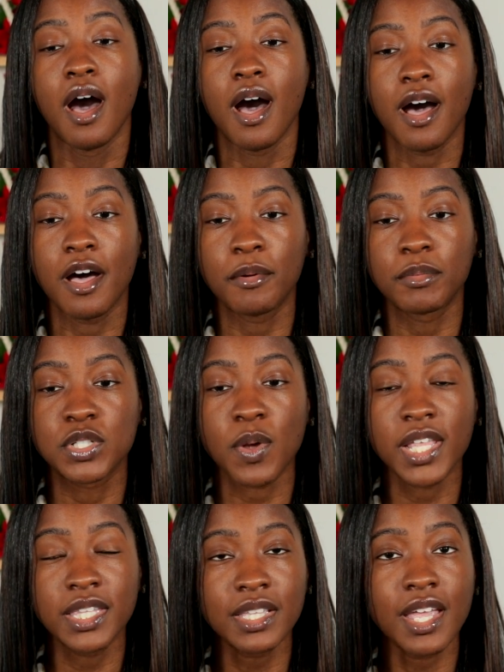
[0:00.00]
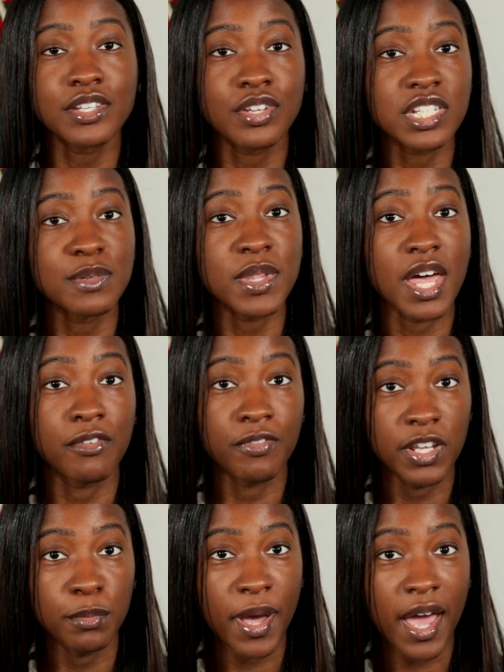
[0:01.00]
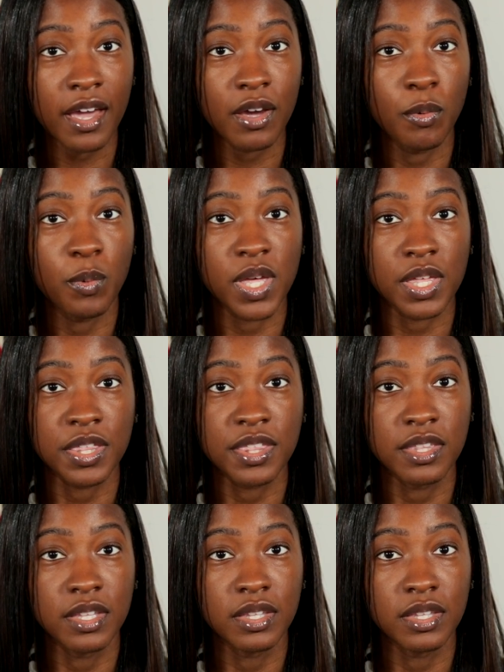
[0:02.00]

Um, so I think they took some of that feedback with